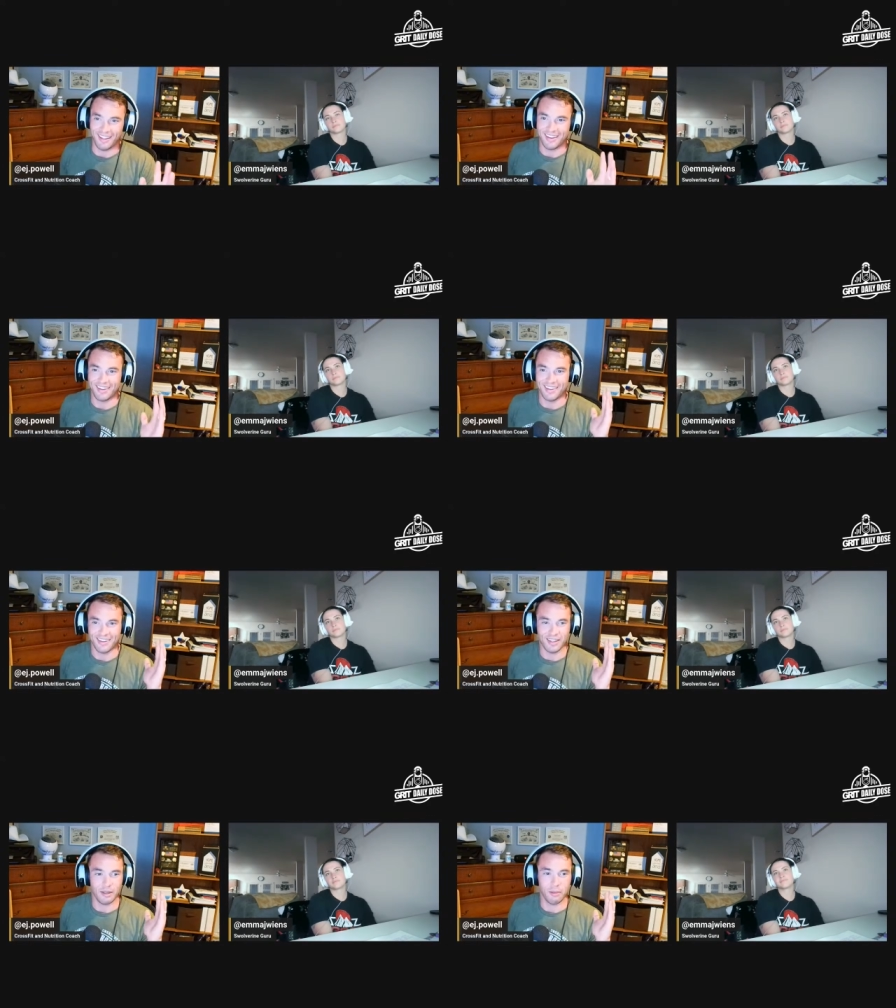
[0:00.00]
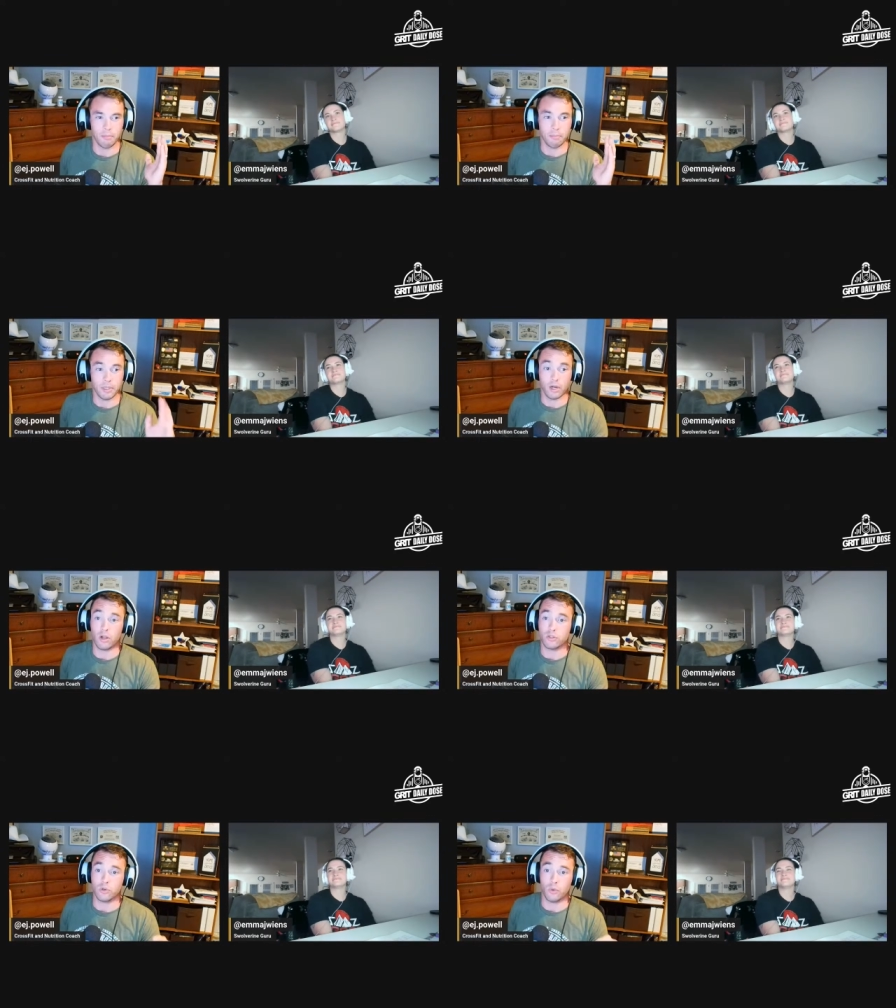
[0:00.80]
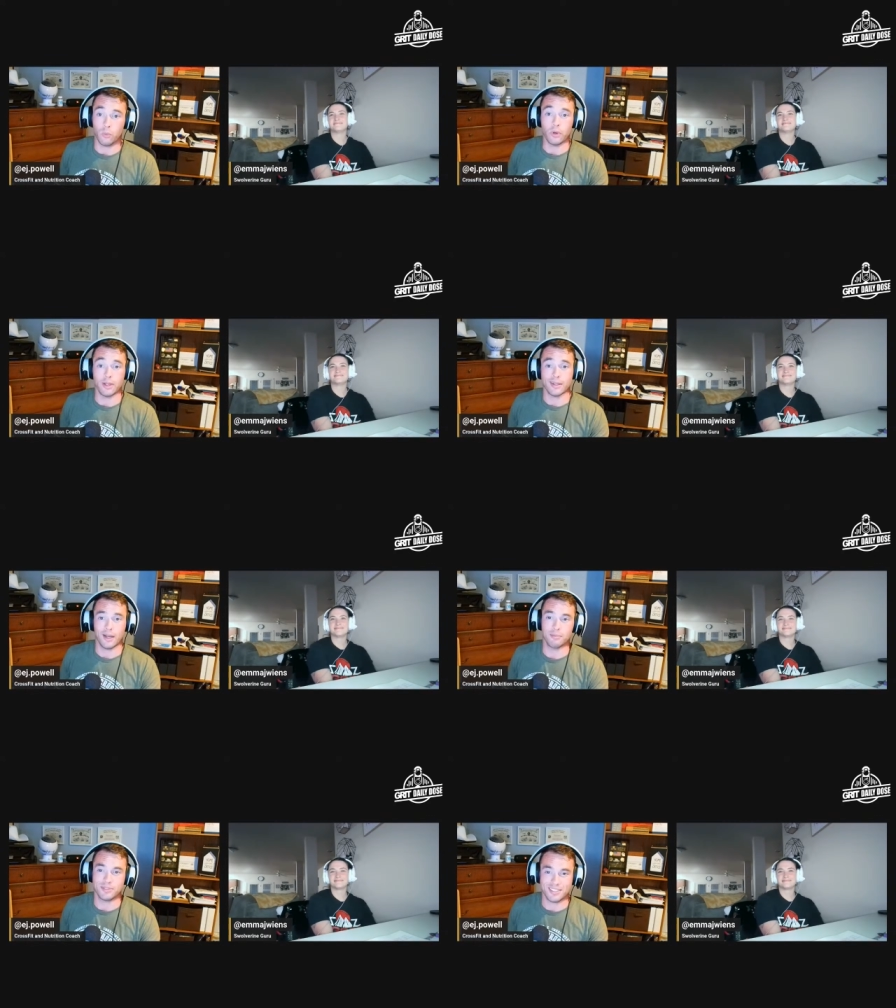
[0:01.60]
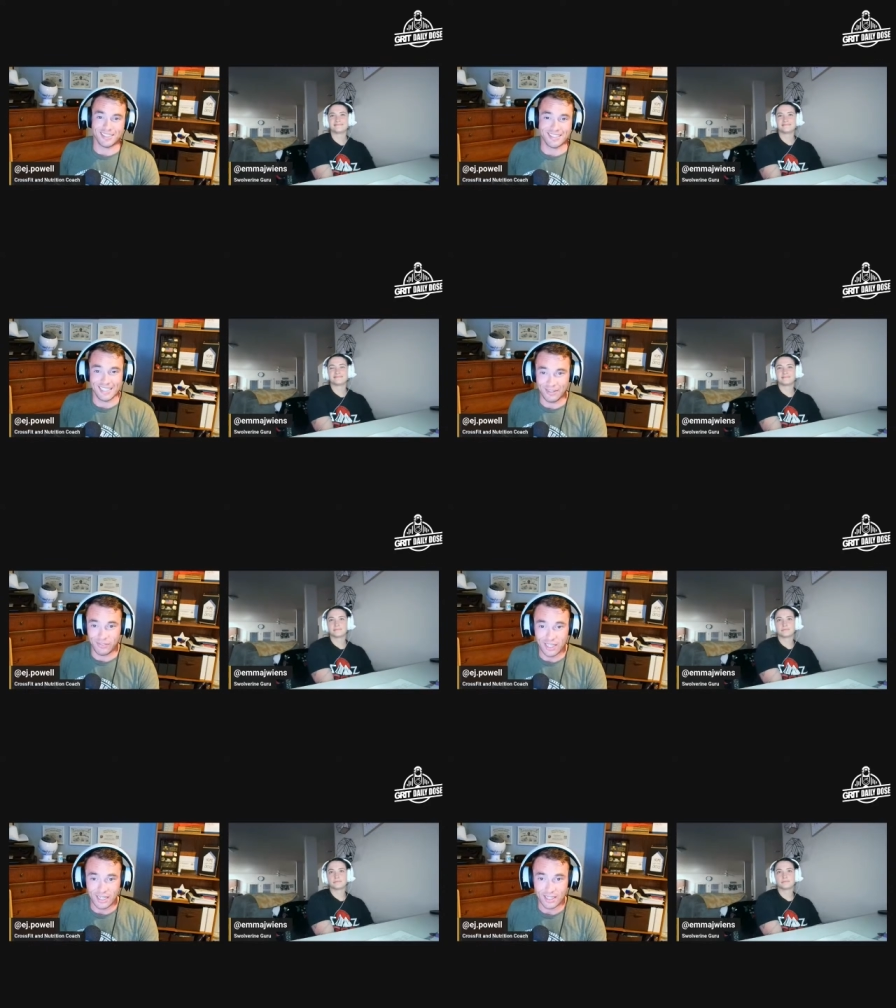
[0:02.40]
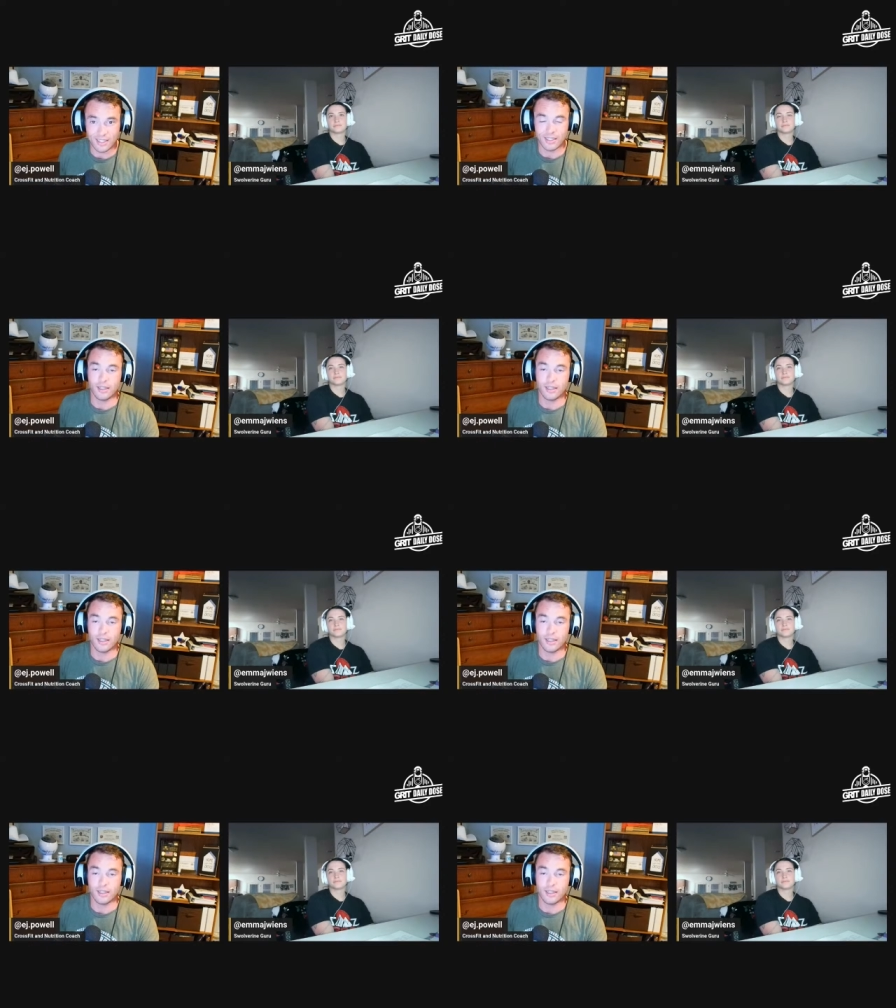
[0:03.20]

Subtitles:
Uh, but then also when it comes to stevia,